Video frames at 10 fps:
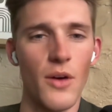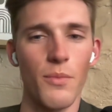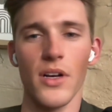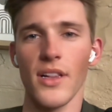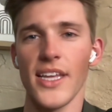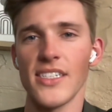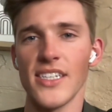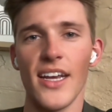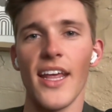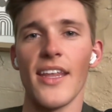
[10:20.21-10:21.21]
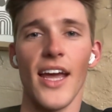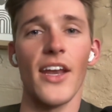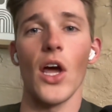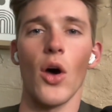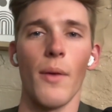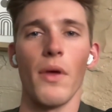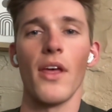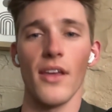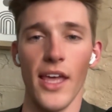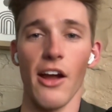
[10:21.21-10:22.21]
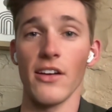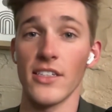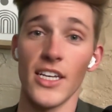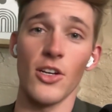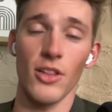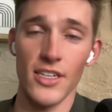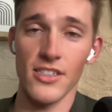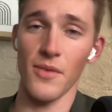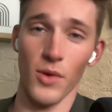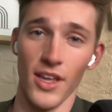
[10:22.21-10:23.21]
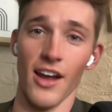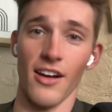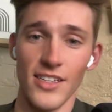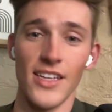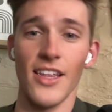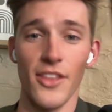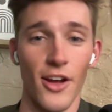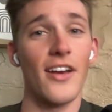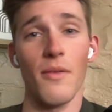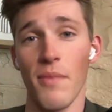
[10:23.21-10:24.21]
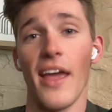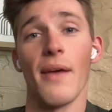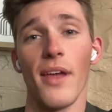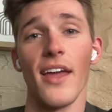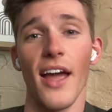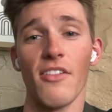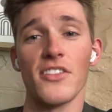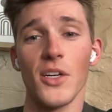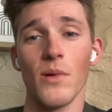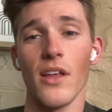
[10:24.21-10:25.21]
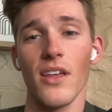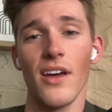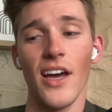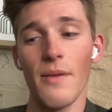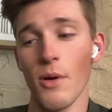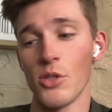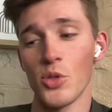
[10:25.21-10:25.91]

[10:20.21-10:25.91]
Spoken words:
put a lease in and then I know I'm guaranteed or at least somewhat guaranteed that they're going to pay me every single month. But with